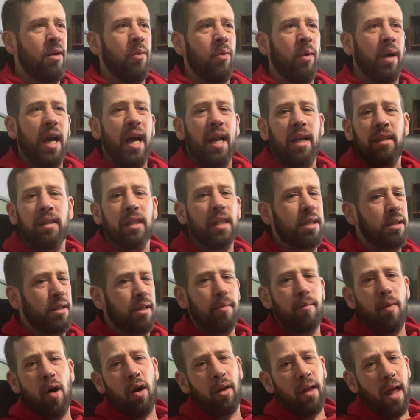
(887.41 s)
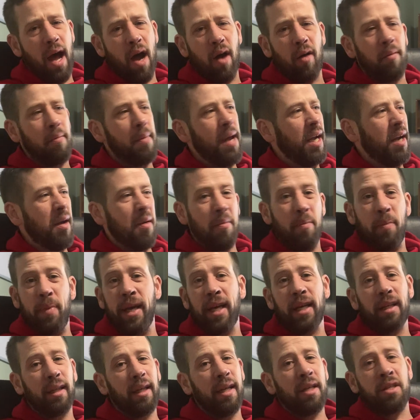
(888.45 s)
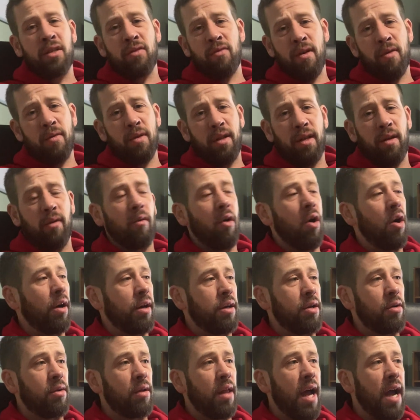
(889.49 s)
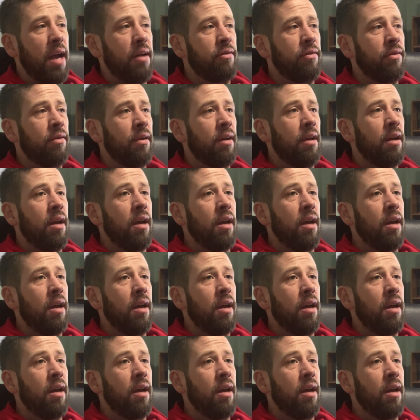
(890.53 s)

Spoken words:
We got to list them all out. Make a big list of everything wrong in your life.